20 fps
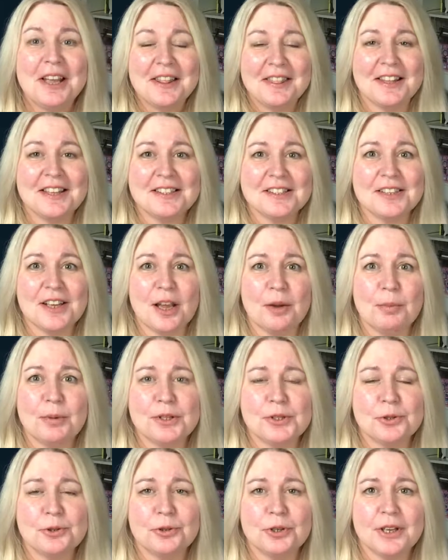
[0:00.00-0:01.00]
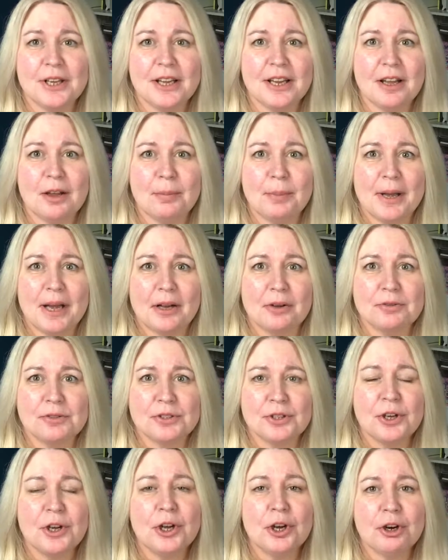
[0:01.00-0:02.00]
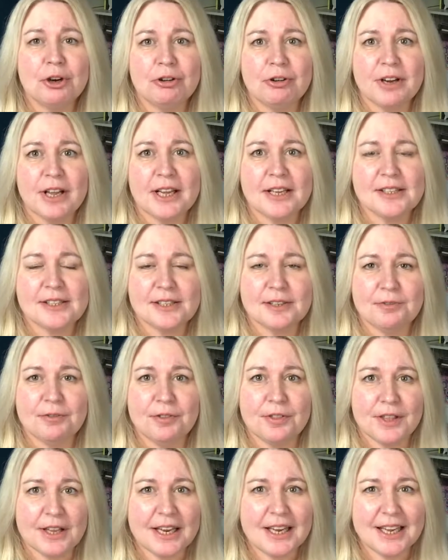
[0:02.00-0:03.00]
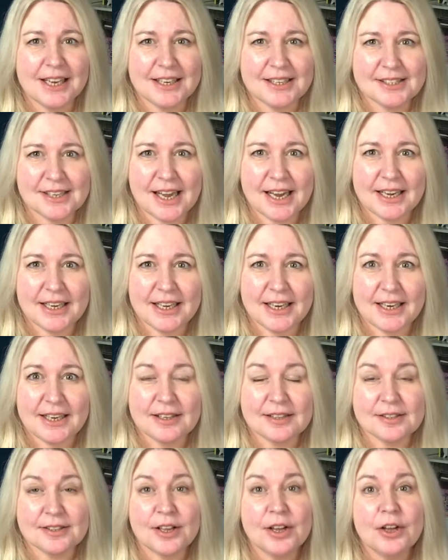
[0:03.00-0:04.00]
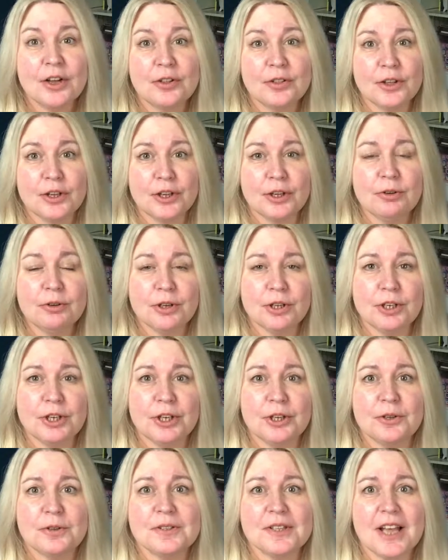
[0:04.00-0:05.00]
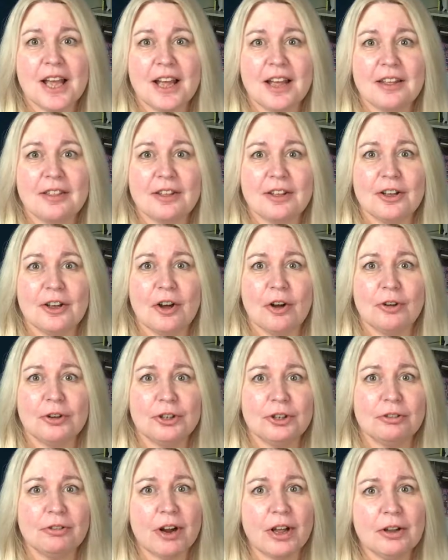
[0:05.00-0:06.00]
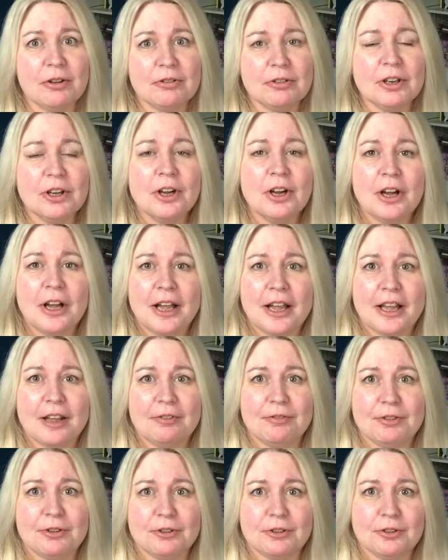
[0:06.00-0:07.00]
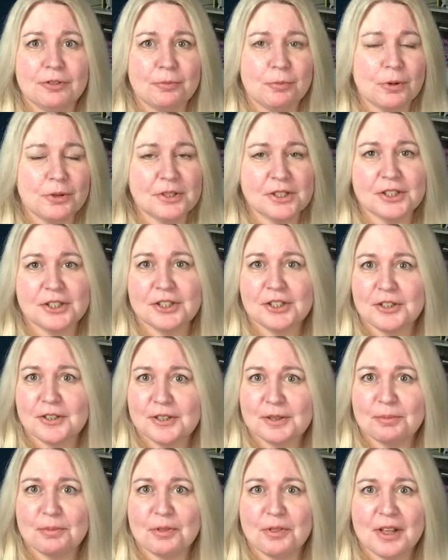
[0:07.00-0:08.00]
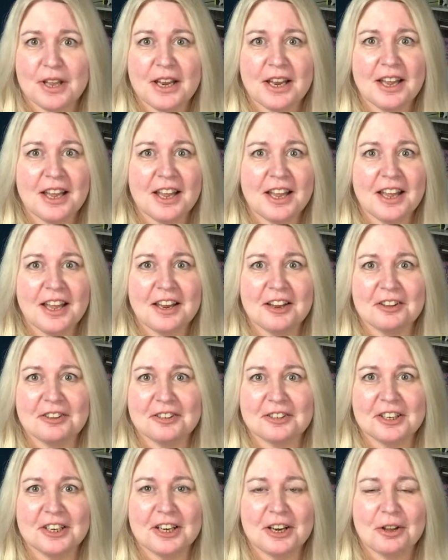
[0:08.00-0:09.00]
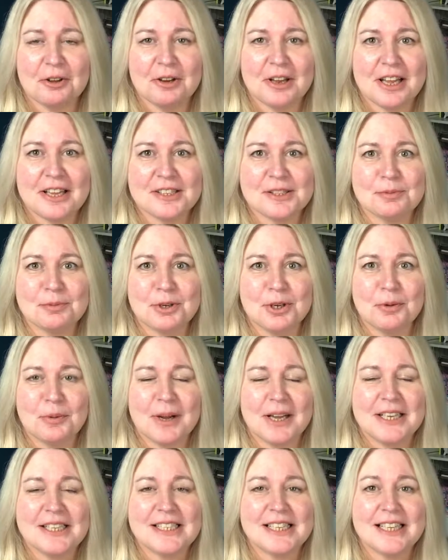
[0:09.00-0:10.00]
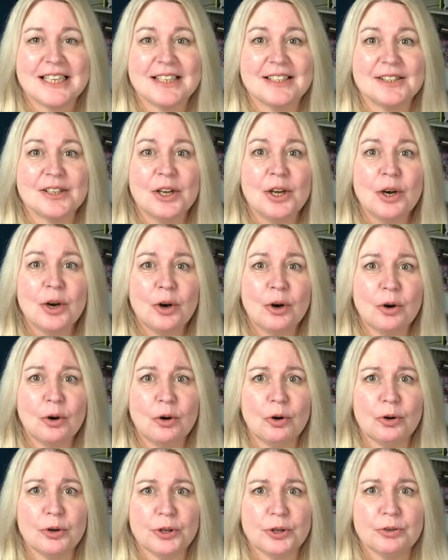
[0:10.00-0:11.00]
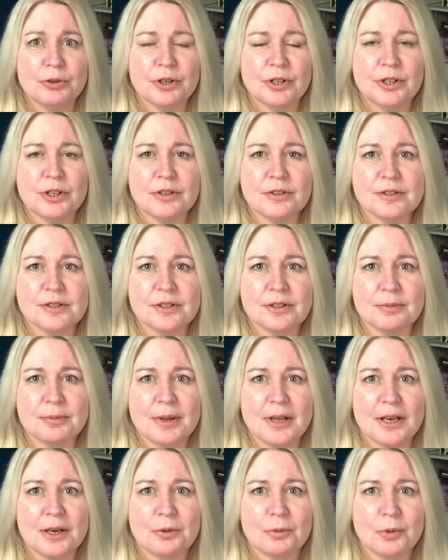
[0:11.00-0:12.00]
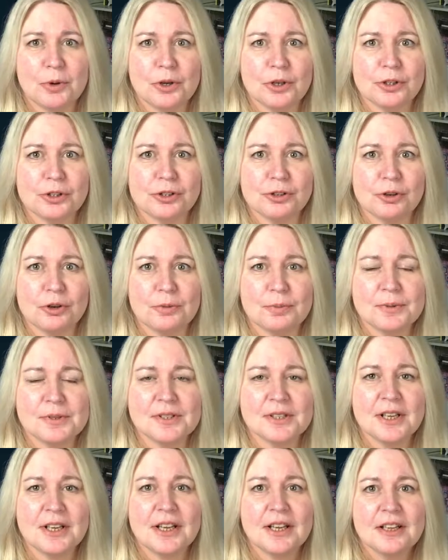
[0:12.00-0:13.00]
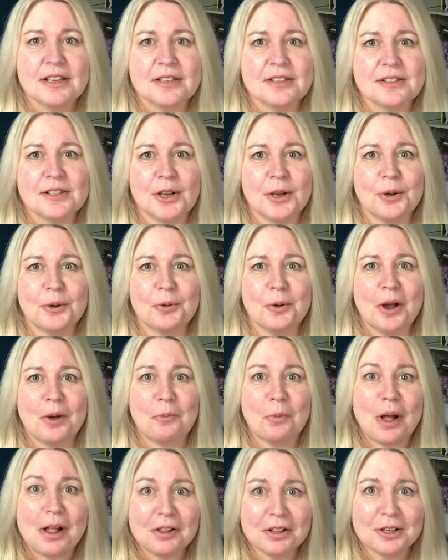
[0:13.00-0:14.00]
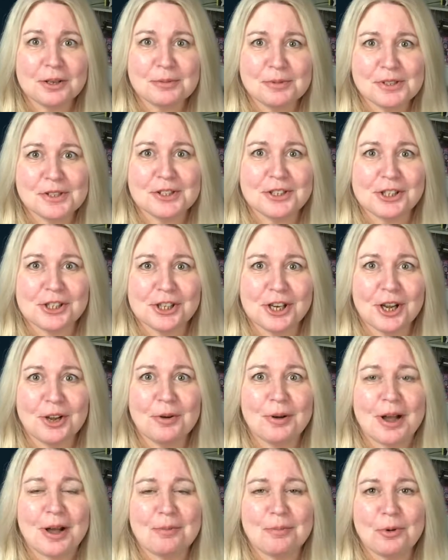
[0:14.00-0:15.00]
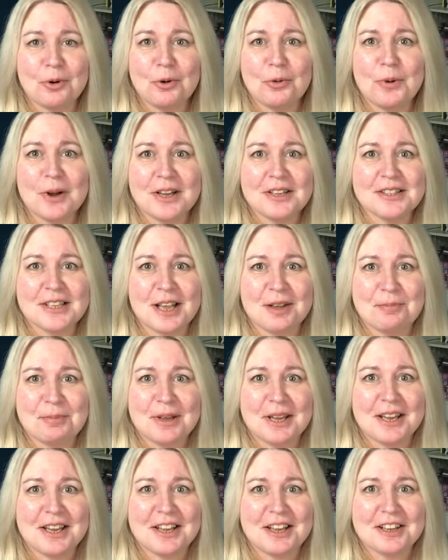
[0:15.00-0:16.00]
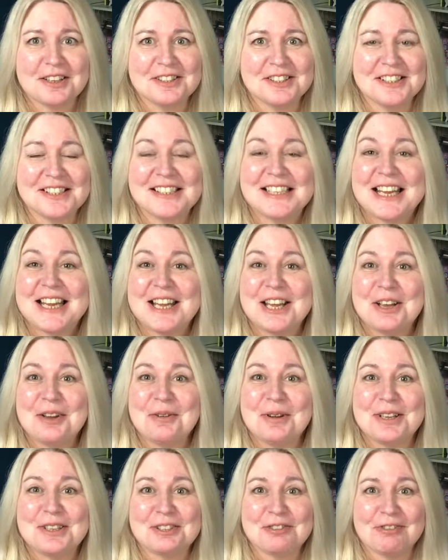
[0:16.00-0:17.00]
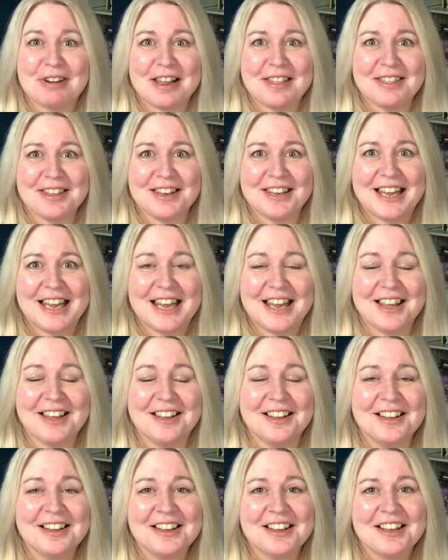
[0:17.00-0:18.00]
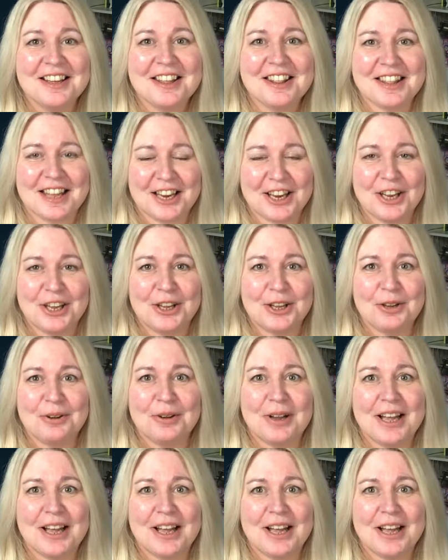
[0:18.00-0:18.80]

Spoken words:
This time we're talking about creative thinking techniques that you can use either on your own if you're wanting to do some thinking and get some new ideas, or you can use them in workshops. So welcome to the show. I'm always happy to see you. It's great that you're here. Thank you.